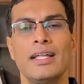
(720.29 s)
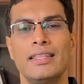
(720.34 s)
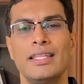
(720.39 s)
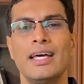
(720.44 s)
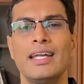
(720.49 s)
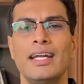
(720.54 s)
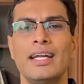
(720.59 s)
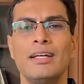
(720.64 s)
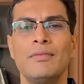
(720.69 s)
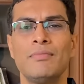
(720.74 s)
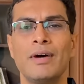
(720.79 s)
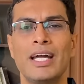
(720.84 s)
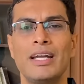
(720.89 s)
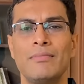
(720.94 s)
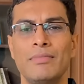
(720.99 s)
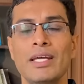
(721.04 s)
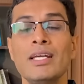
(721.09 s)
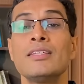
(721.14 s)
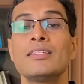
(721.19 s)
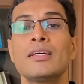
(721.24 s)
Then it
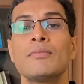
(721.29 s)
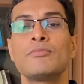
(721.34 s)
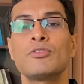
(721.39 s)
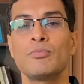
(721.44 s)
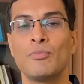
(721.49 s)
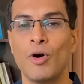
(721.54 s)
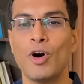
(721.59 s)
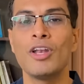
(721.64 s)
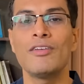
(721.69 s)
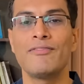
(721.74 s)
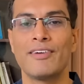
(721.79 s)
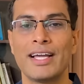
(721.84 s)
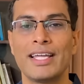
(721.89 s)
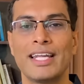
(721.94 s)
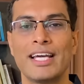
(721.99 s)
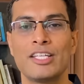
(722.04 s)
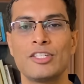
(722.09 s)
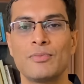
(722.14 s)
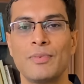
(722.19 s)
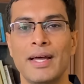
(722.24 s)
might be some small
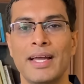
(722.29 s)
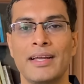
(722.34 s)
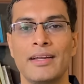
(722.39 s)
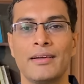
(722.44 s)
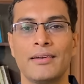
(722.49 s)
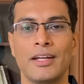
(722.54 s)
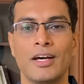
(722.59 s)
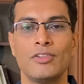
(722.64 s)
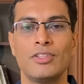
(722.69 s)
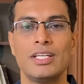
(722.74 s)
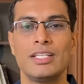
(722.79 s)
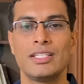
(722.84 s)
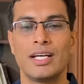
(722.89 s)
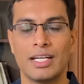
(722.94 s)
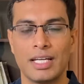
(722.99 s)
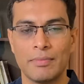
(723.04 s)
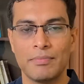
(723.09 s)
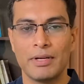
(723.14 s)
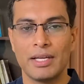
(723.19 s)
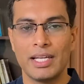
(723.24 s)
finance bank. Now these are
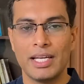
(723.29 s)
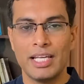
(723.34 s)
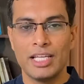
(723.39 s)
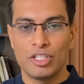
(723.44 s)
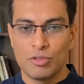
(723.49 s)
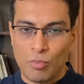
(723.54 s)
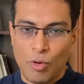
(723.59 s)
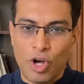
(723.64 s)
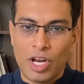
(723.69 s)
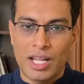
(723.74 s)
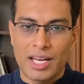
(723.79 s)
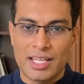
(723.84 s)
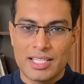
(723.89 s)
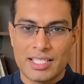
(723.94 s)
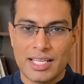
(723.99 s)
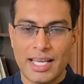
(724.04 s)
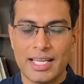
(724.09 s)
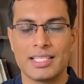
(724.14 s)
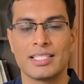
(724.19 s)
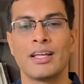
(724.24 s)
typically smaller in
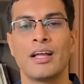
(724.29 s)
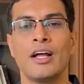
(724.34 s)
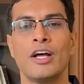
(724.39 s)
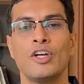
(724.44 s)
size.